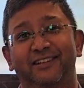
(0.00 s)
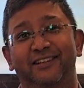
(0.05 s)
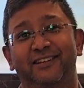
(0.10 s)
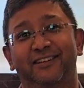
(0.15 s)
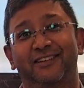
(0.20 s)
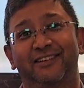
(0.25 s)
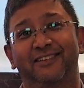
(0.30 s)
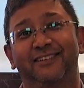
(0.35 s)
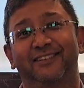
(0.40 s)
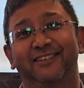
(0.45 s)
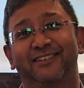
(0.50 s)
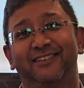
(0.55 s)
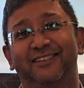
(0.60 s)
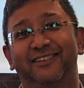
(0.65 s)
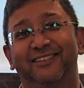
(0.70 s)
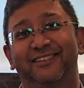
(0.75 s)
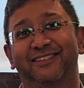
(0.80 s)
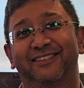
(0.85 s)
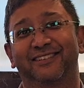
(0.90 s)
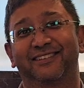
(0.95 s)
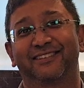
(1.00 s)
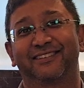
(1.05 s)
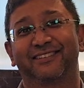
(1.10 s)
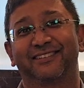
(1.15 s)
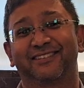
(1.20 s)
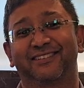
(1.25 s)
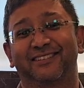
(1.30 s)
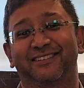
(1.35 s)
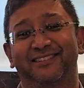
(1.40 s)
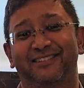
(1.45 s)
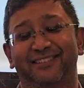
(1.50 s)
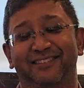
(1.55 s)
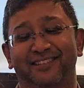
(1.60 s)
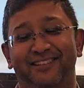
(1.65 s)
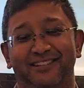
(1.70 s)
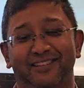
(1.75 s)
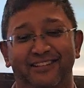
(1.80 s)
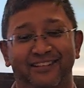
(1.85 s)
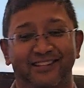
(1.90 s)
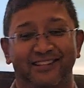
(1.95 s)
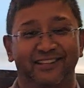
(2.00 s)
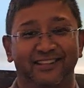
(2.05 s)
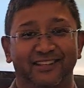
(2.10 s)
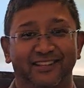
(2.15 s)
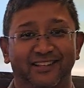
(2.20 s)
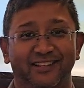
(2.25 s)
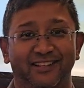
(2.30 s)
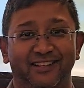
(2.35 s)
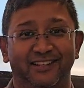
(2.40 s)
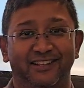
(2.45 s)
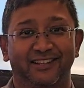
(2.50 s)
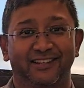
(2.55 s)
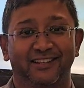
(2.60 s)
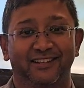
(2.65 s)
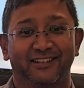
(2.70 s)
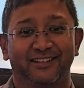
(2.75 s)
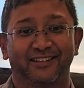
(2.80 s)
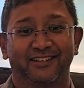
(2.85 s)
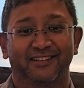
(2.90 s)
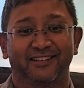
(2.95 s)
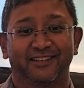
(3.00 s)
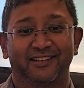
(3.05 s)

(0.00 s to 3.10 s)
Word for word: Oh, thank you.